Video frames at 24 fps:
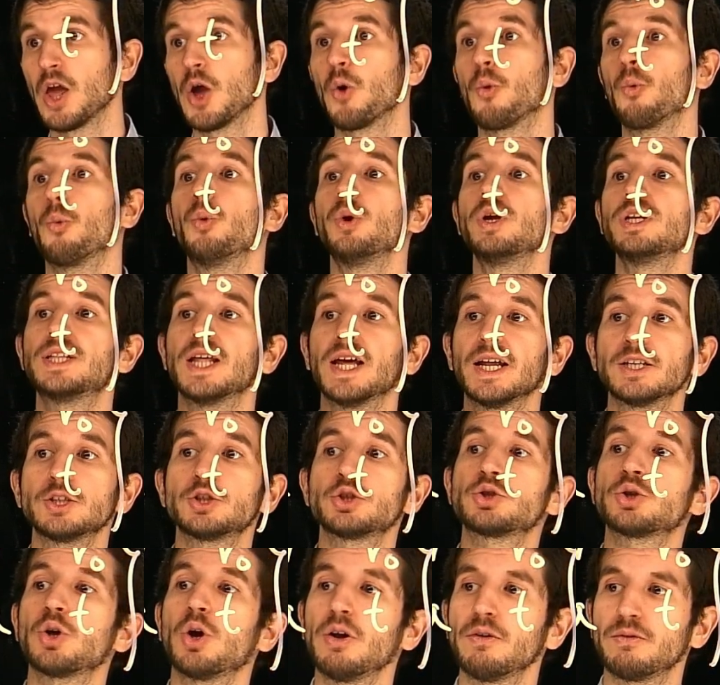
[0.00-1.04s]
We then
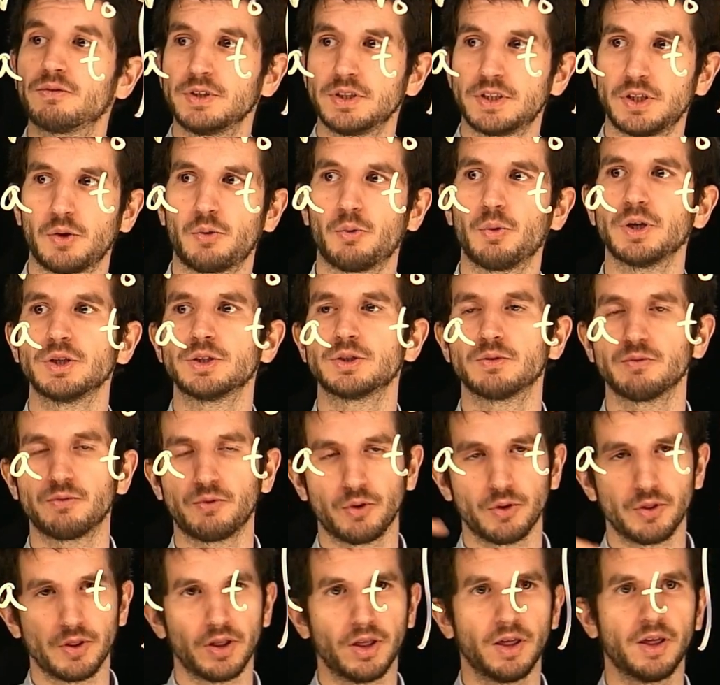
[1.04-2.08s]
solve this equation for
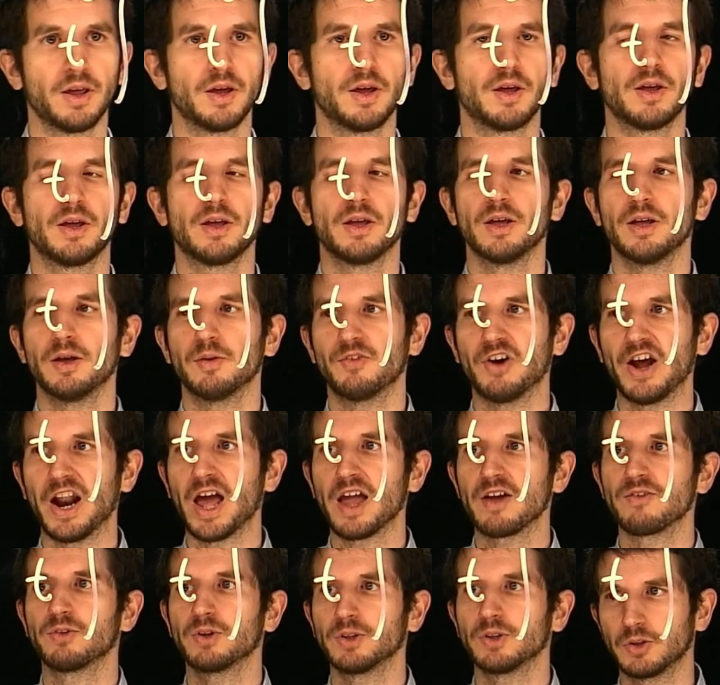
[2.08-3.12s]
the
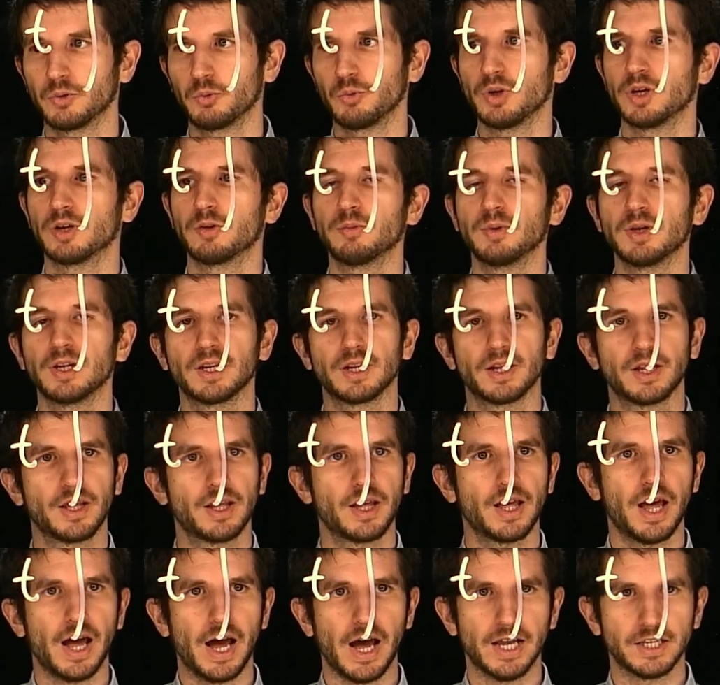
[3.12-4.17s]
variable that we are being
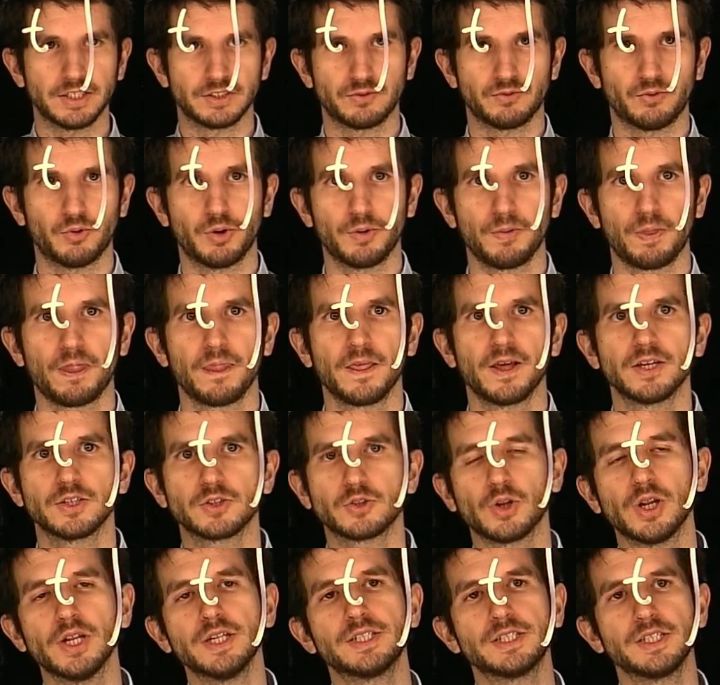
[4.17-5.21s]
asked for. So
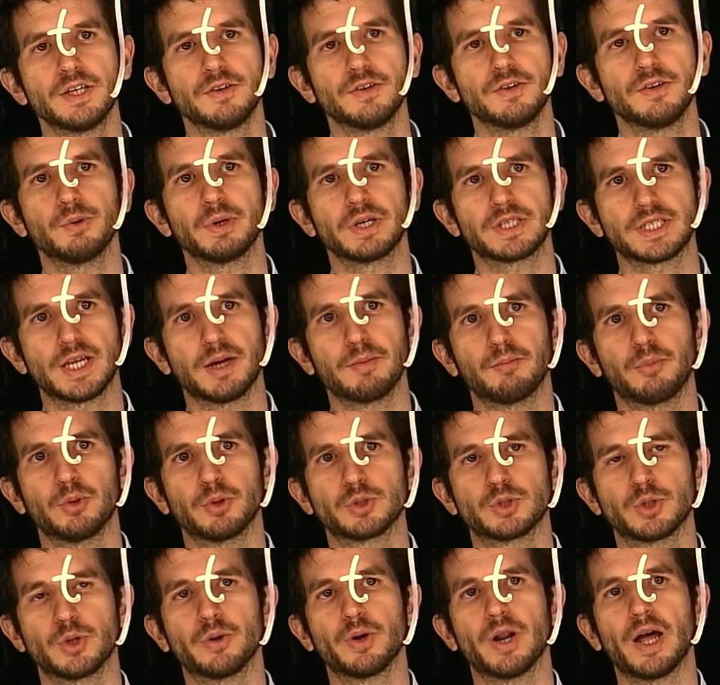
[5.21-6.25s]
let's see a few examples
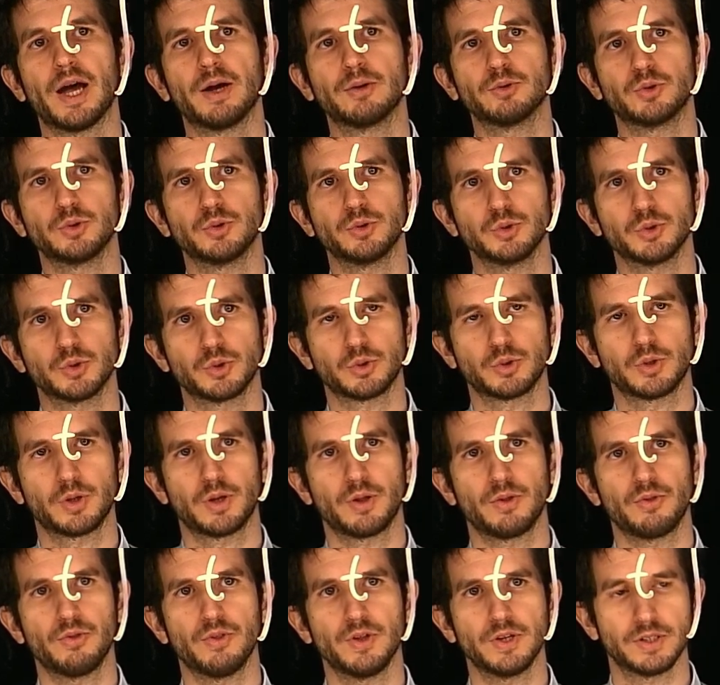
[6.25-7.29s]
on how to use
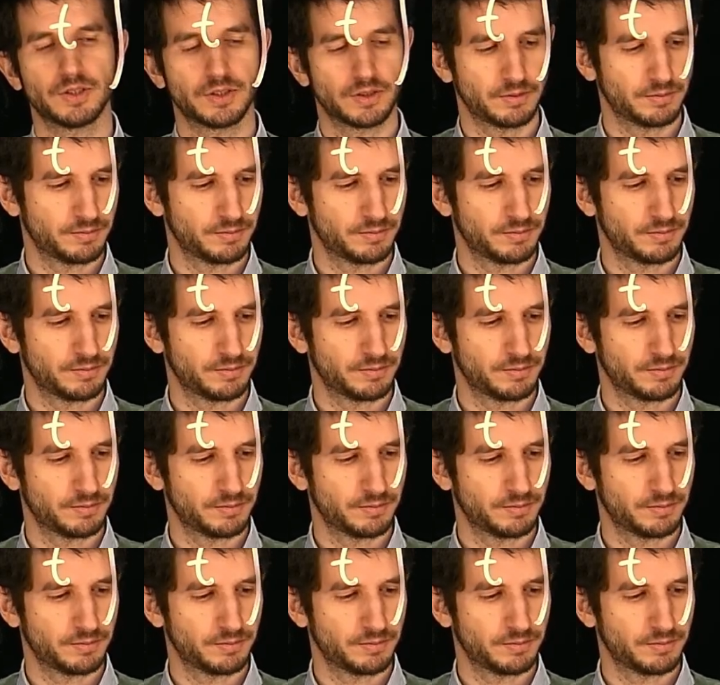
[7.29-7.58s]
this.